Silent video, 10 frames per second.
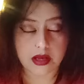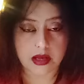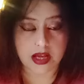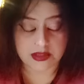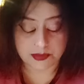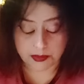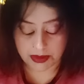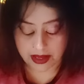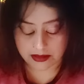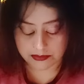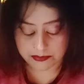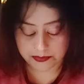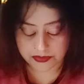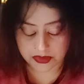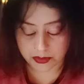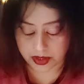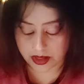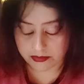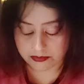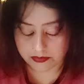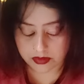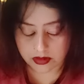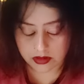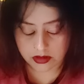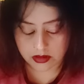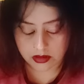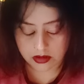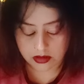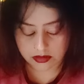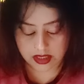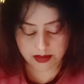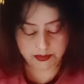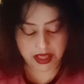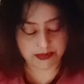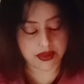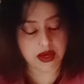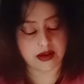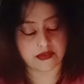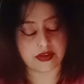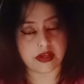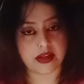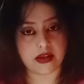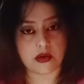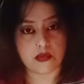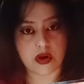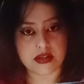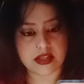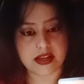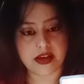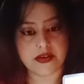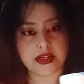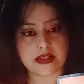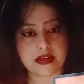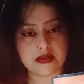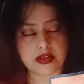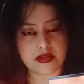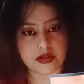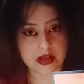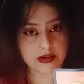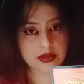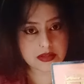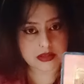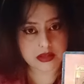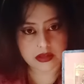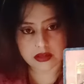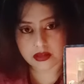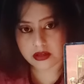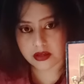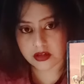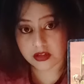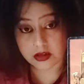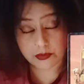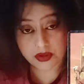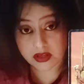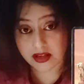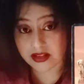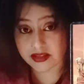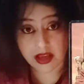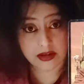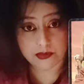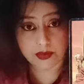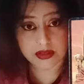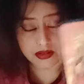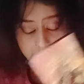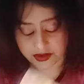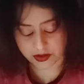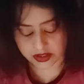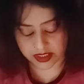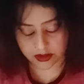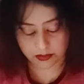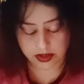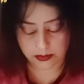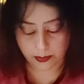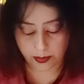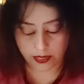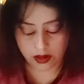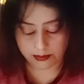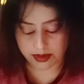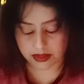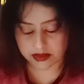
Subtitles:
as per plan, okay? There may be, I feel, King of Wands and Aries, Leo, Sagittarius. Could be exact masculine you're dealing with, but